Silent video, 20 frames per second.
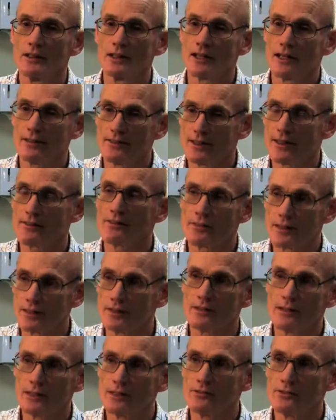And that
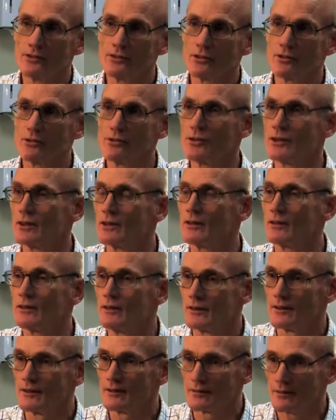then gives you the
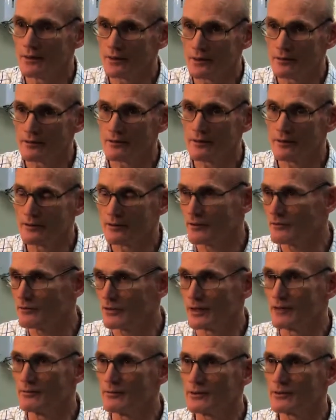
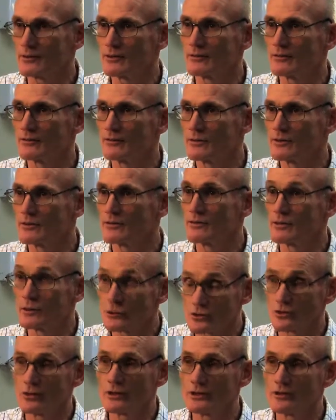environment, the
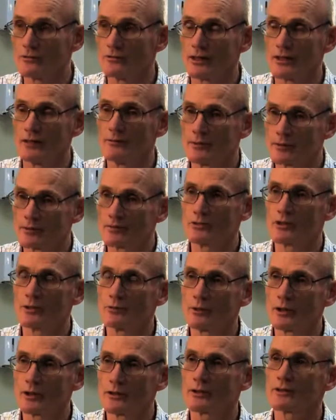storage environment for the
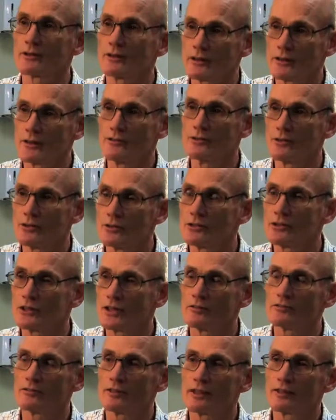product that gives you the
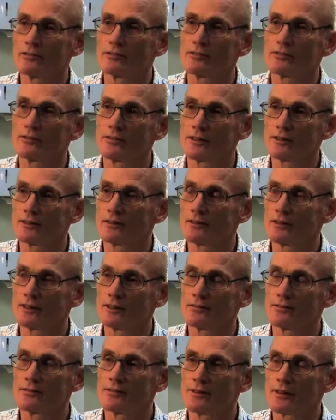shelf life
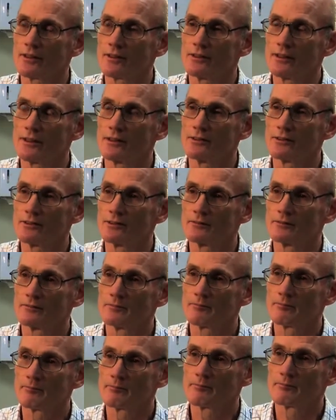that it needs.
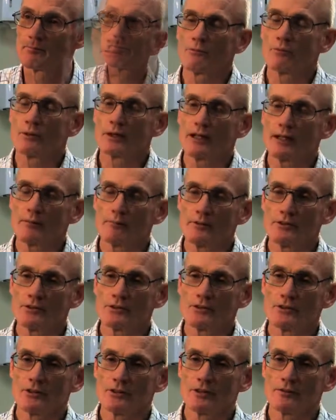What happens
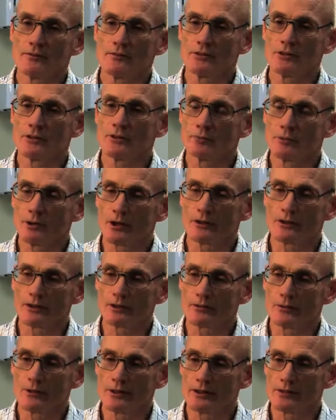to the
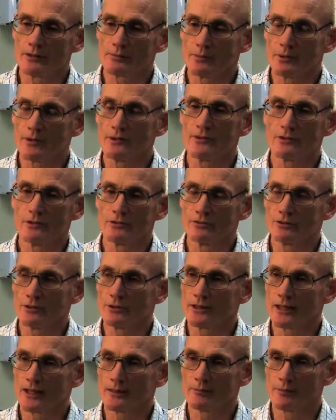product when it's put into the food
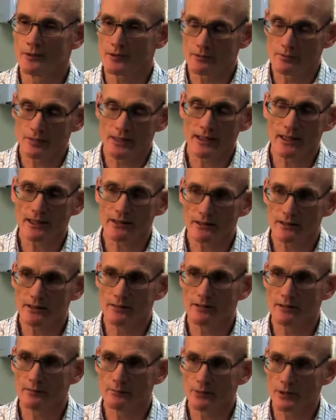pack, when it's mechanically
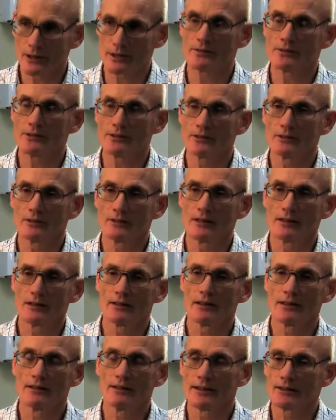compressed,
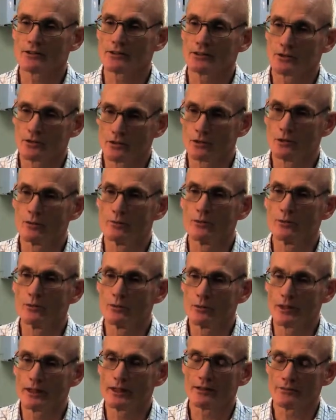and that's the normal
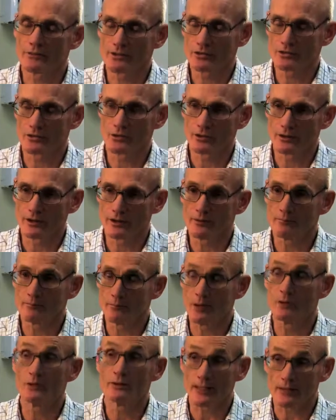way of storing
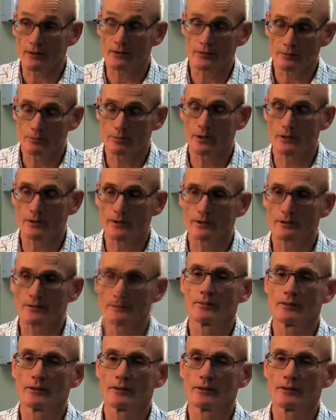boned out product,